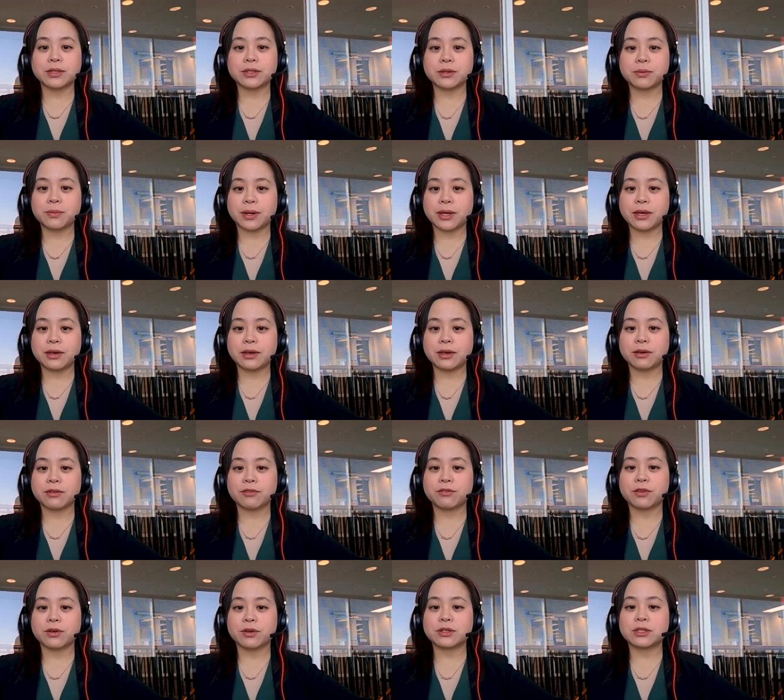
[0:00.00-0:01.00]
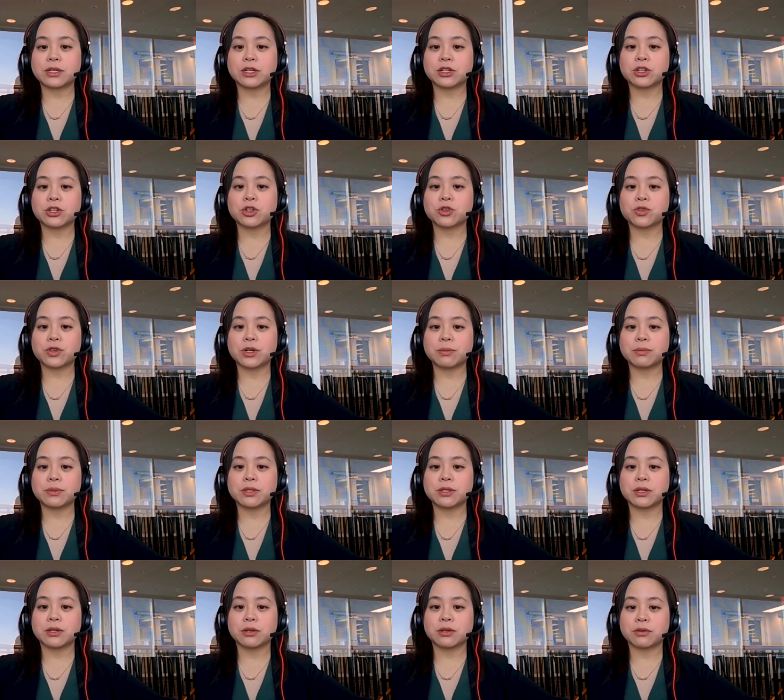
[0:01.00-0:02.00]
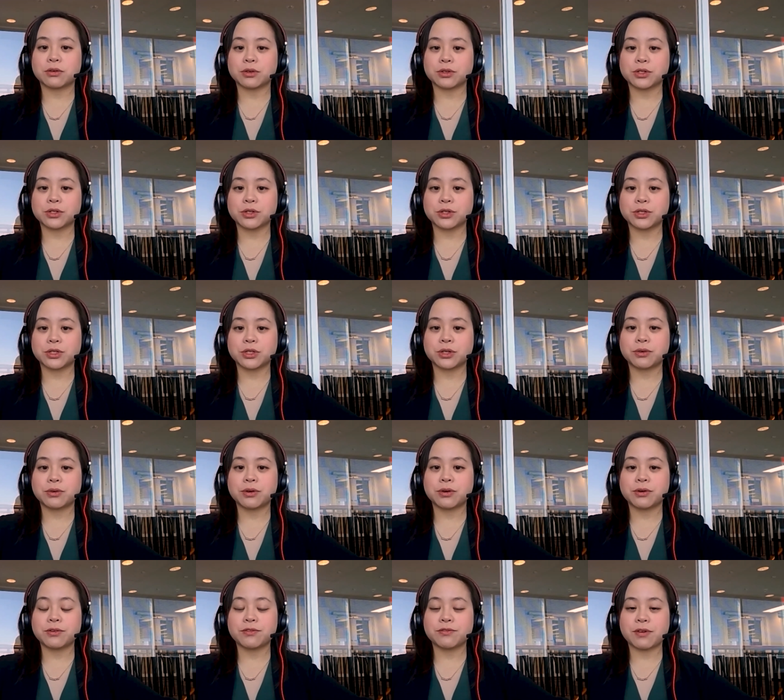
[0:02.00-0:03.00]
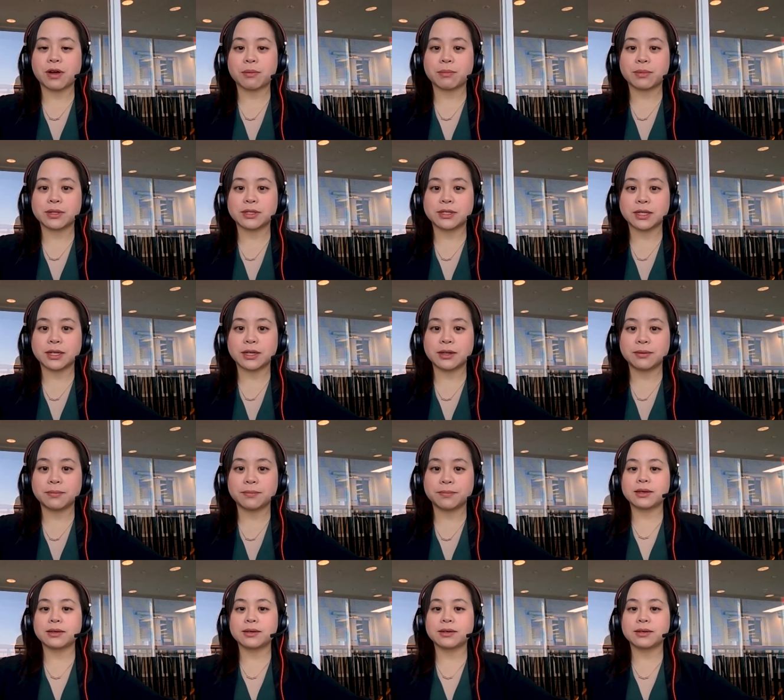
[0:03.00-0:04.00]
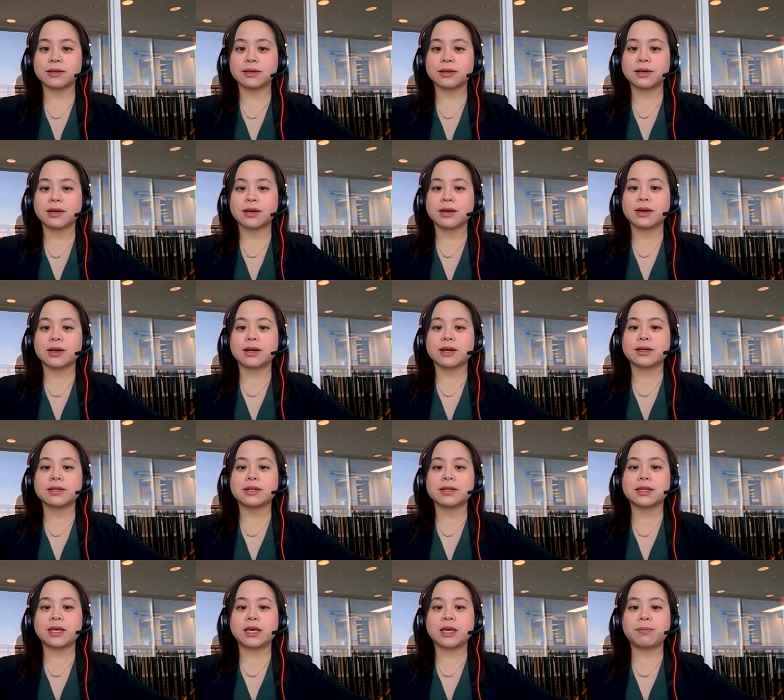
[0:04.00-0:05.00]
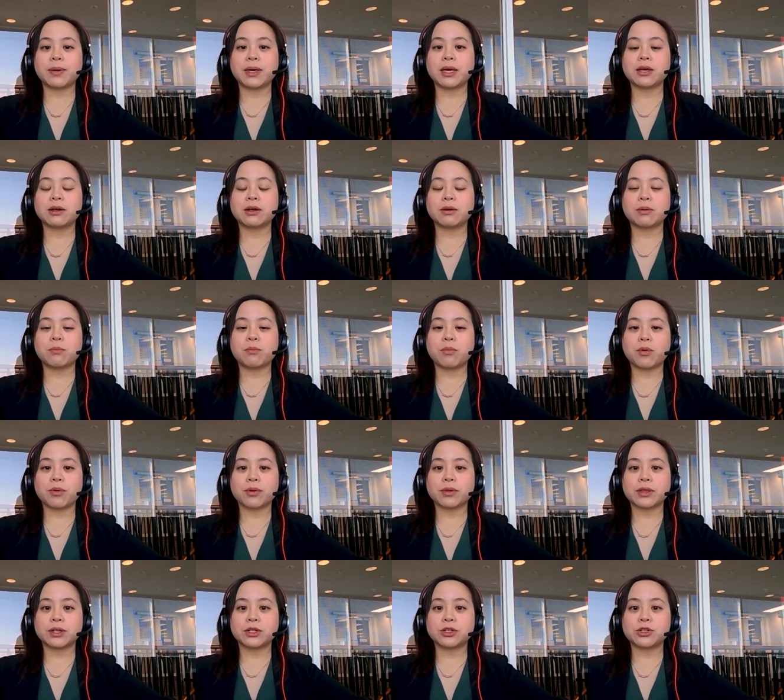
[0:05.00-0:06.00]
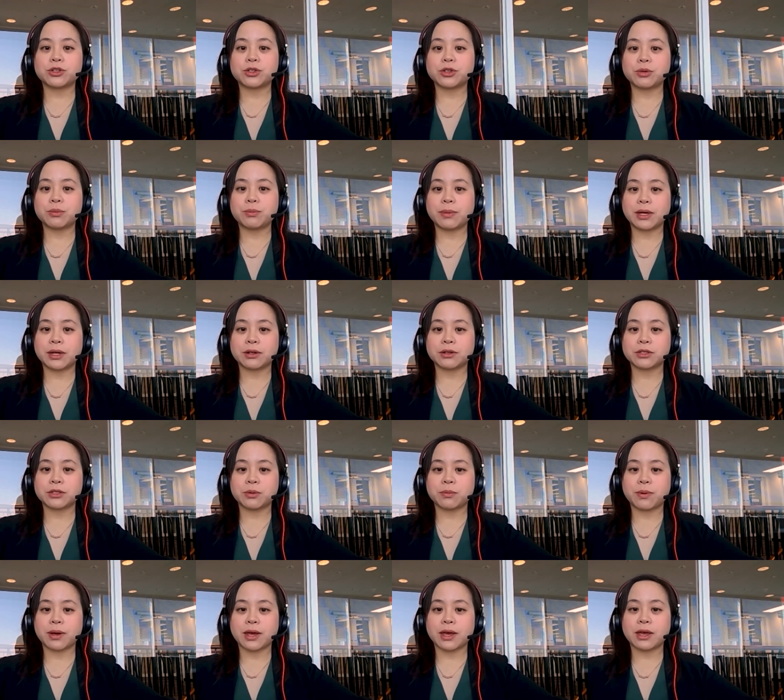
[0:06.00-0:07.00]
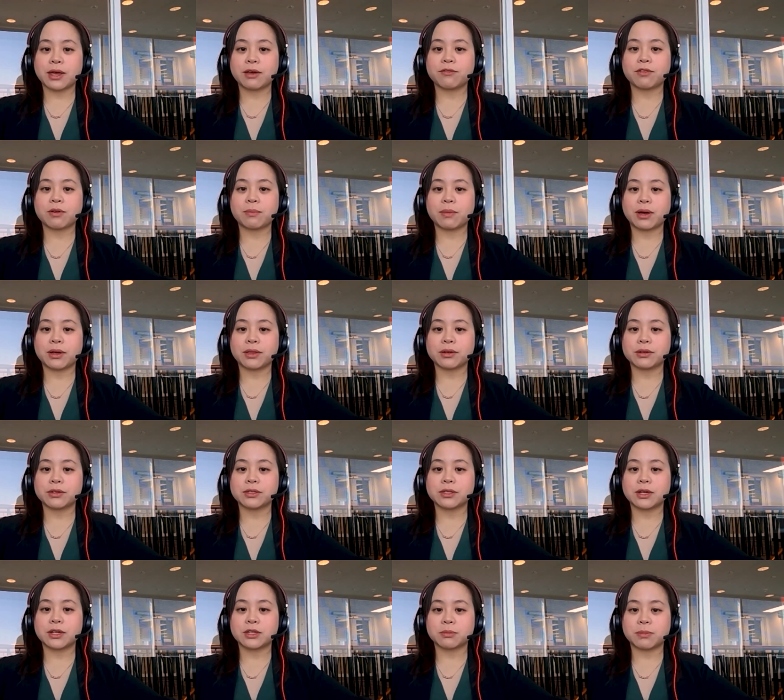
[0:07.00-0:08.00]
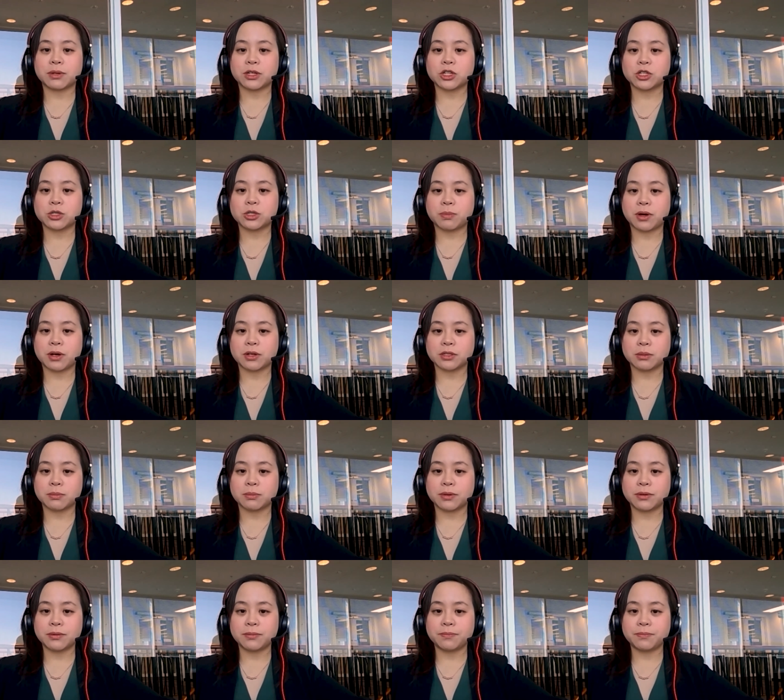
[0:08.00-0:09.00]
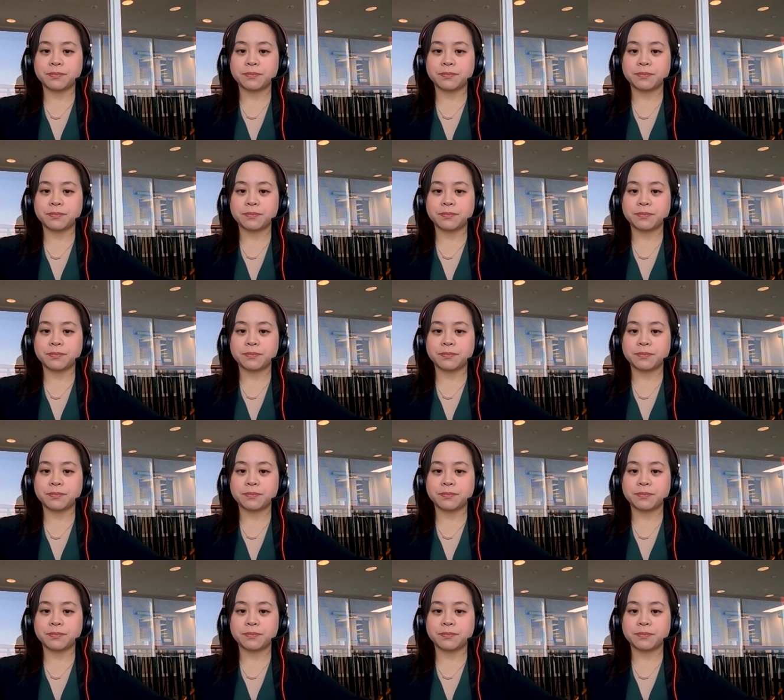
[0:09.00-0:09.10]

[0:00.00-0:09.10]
a week for essential trips to the grocery store or pharmacy, keeping more than two meters away from others as much as possible,